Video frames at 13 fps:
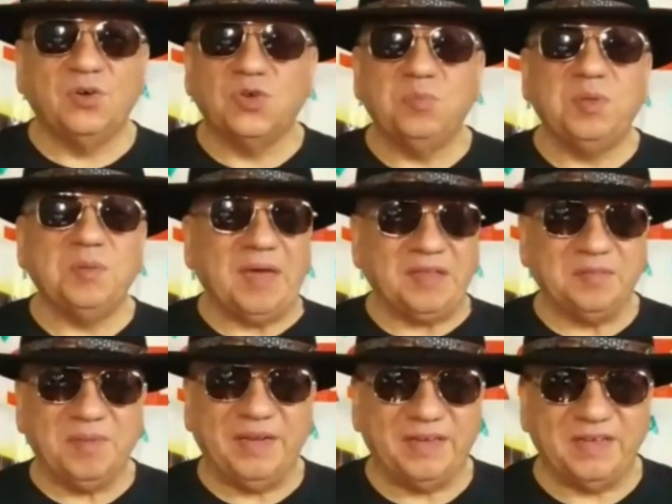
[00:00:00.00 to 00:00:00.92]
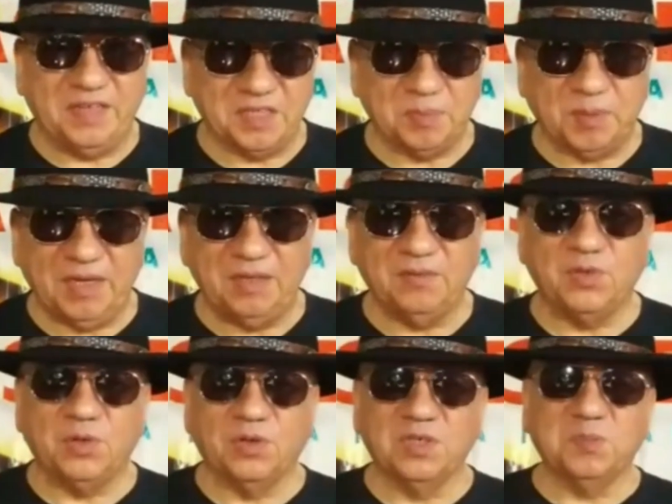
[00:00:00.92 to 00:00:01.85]
could be mathematically explained, of
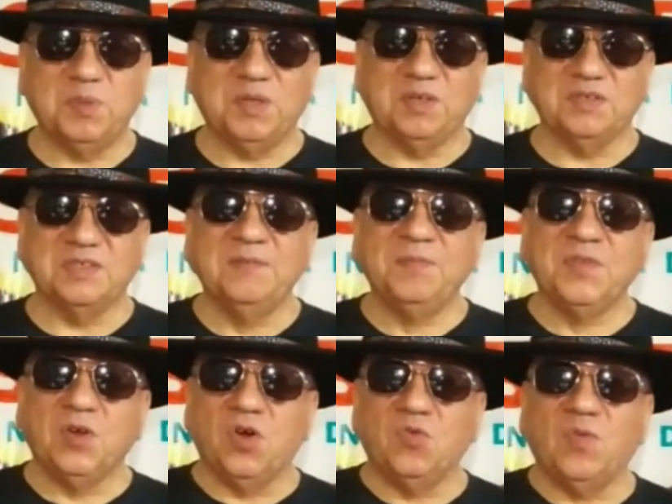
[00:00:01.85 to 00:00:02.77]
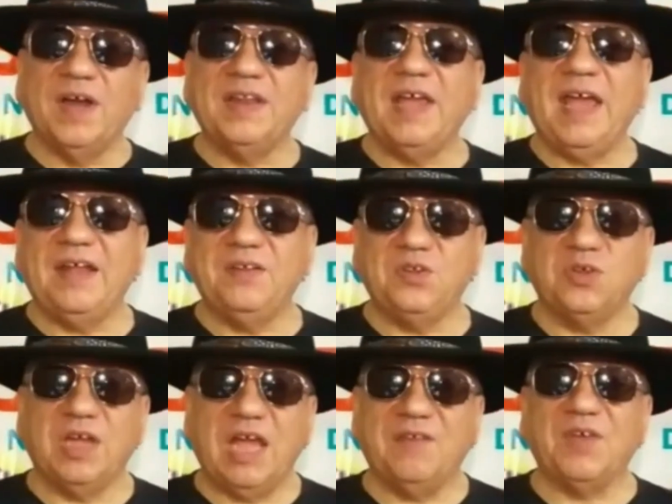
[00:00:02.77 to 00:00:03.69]
course, because on one hand you
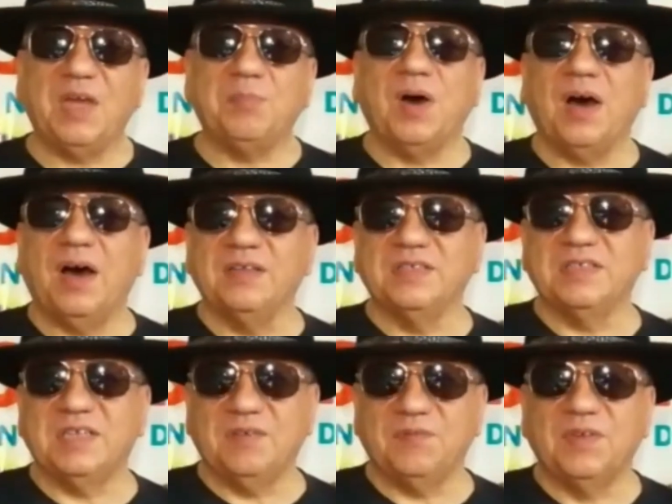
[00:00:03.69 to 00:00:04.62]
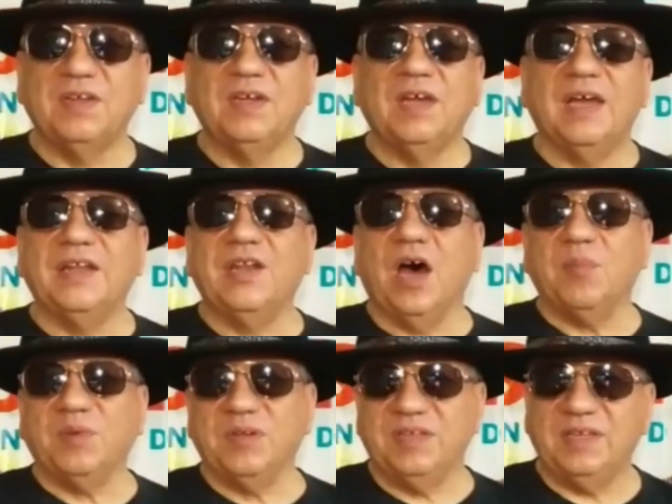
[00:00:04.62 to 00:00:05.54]
have a positive
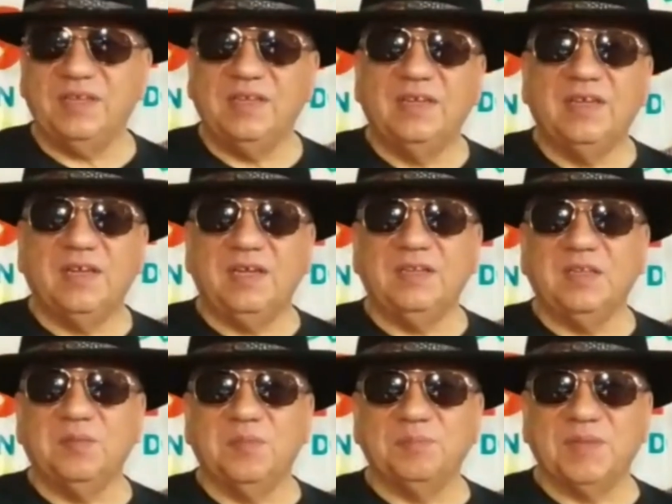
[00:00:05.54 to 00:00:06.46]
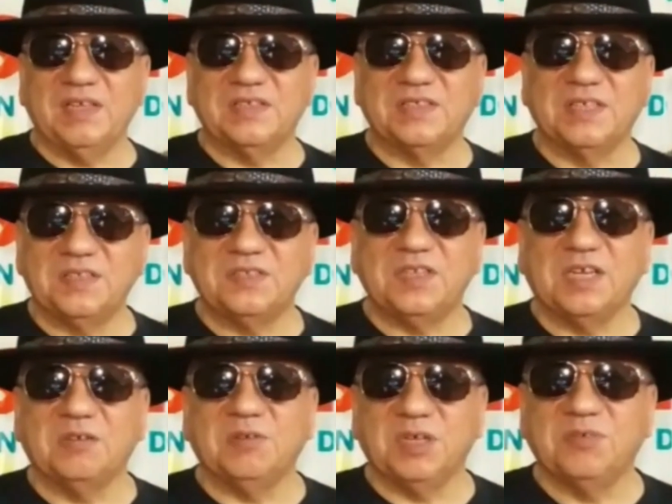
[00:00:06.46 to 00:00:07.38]
anomaly in the
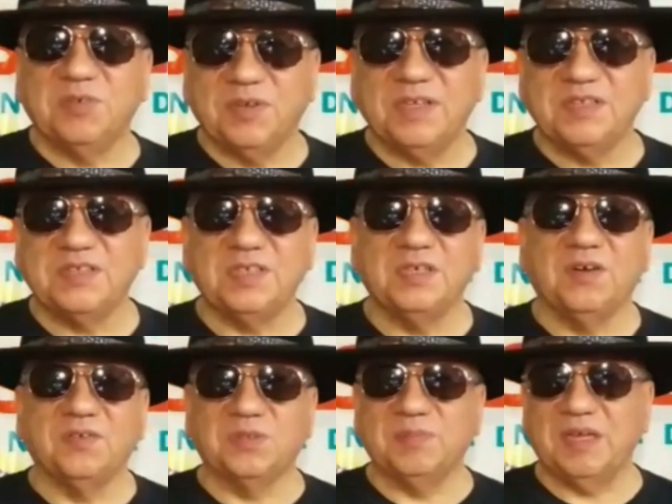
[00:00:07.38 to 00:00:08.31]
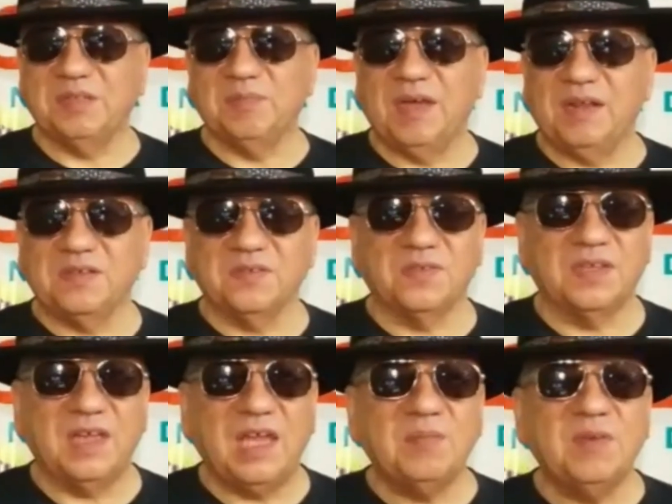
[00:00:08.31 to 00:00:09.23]
statistical equivalency of the mathematics of the
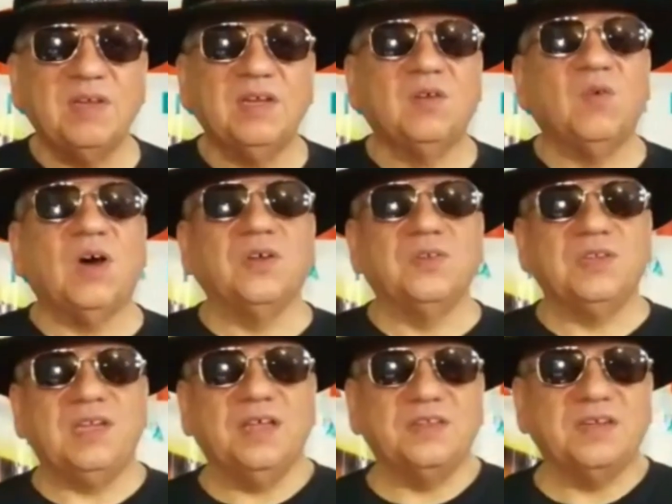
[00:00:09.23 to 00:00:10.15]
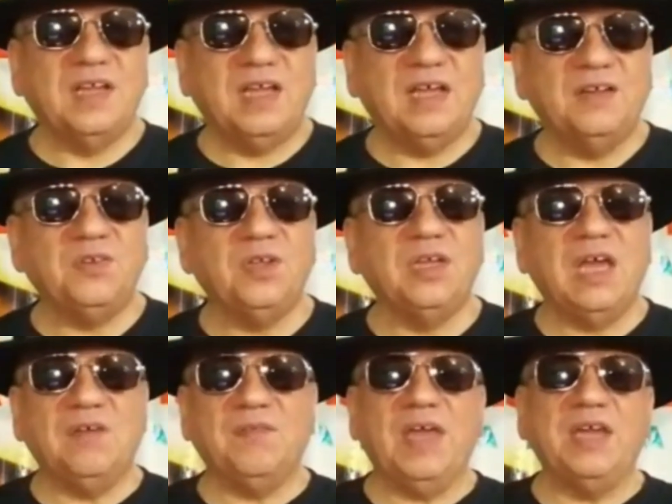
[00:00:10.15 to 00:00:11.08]
game, while on the other hand you
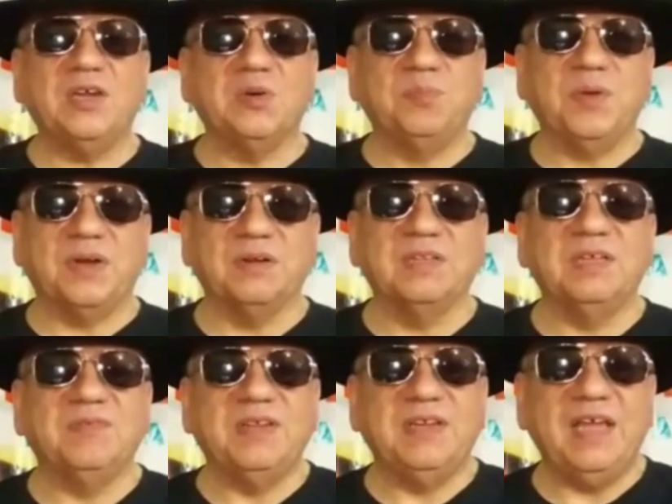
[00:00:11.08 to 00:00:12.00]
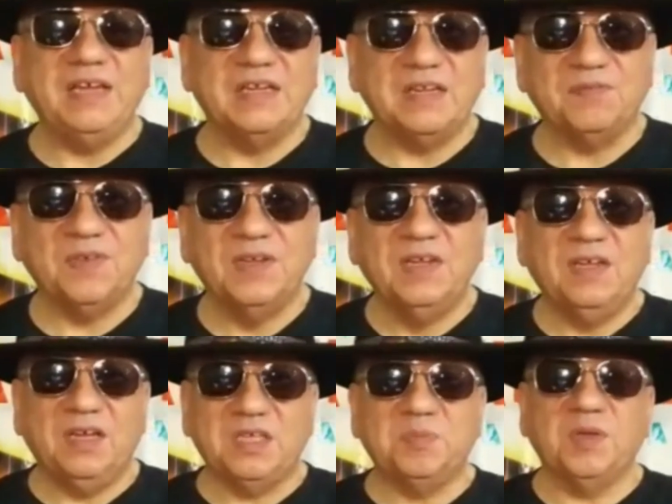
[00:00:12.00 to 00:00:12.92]
have a comparatively negative
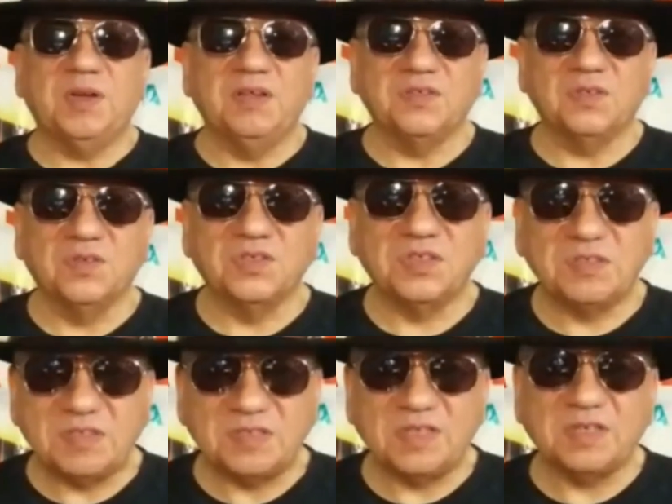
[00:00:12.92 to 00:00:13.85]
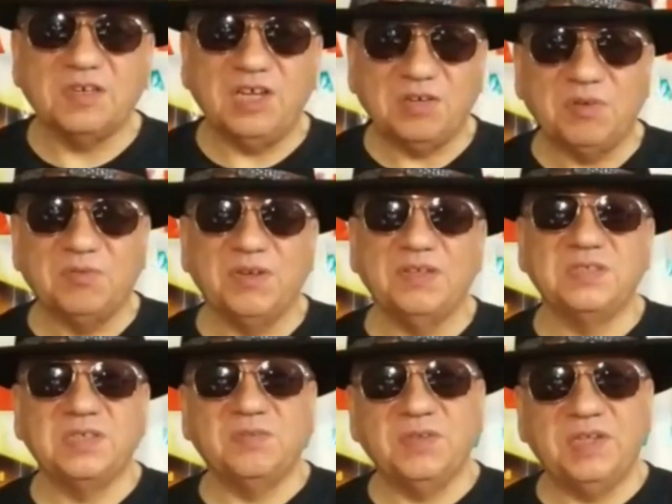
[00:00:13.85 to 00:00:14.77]
experience of the statistical
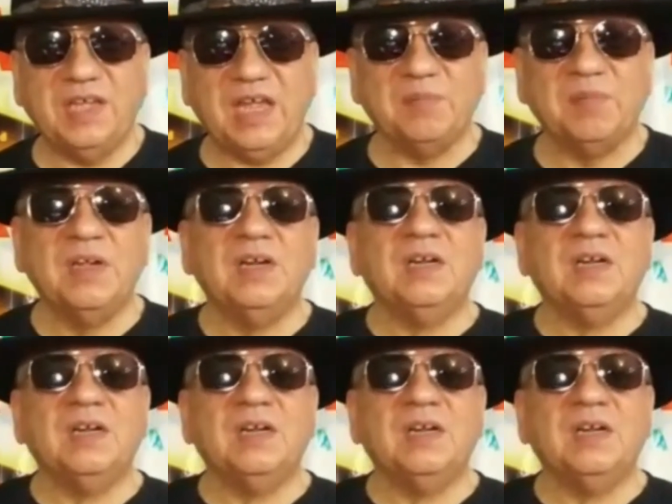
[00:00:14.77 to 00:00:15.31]
equivalency of the game.